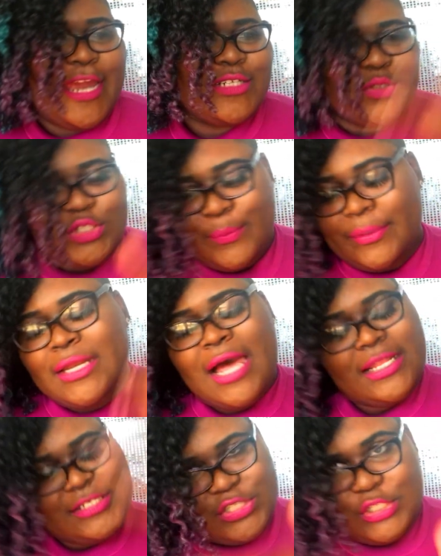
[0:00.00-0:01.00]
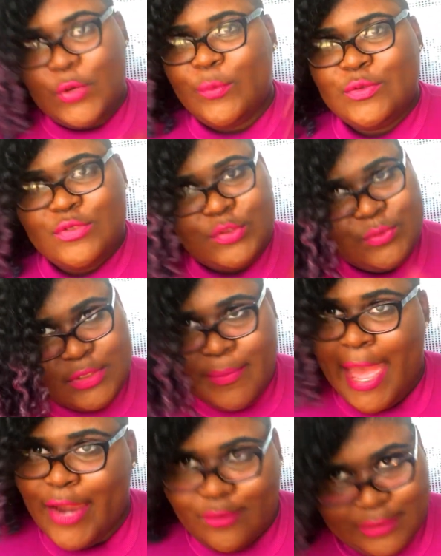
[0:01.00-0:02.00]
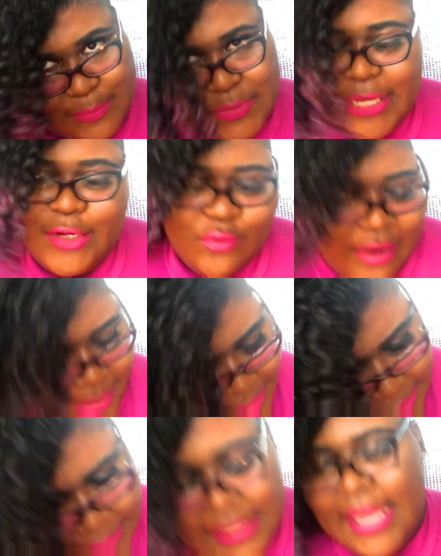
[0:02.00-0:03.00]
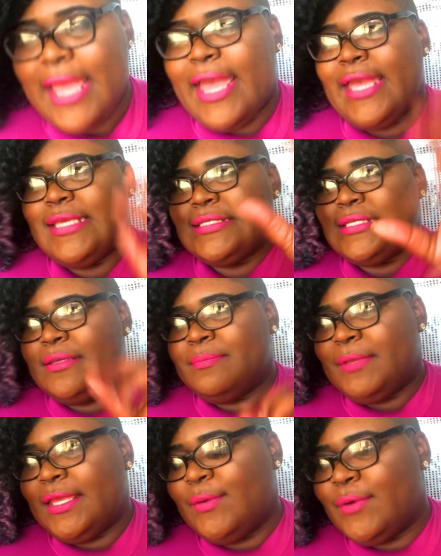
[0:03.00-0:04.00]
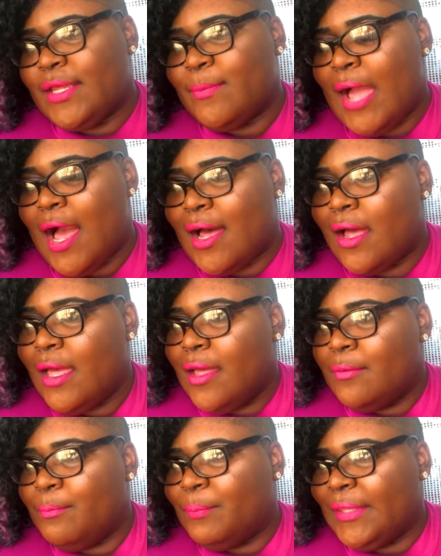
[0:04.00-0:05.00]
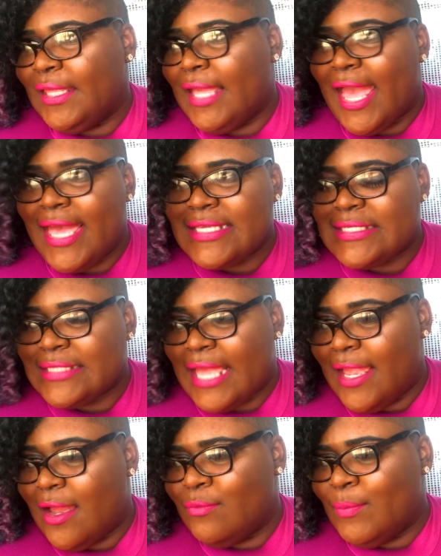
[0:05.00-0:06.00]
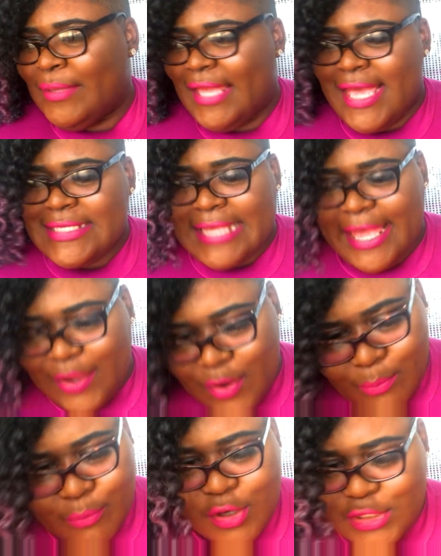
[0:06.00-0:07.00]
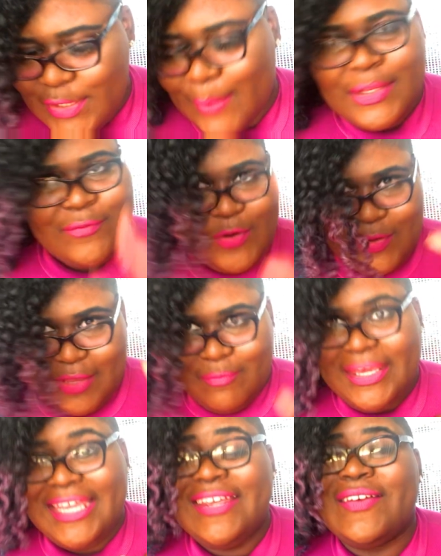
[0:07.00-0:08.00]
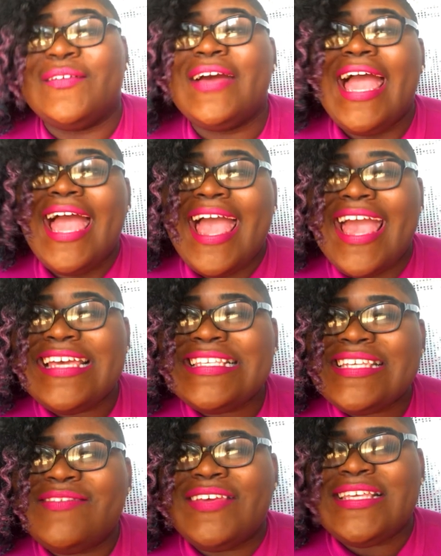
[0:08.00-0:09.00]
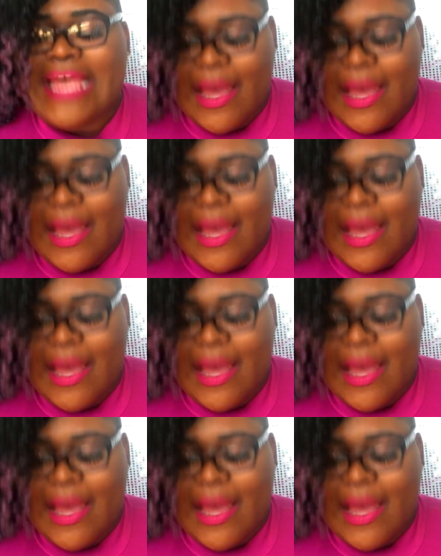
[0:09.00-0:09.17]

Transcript: natural terminology, you know, we used to use them acronyms like crazy. ACB, what, uh, BS, BSL, bra strap, like all of them. Anywho, ACV is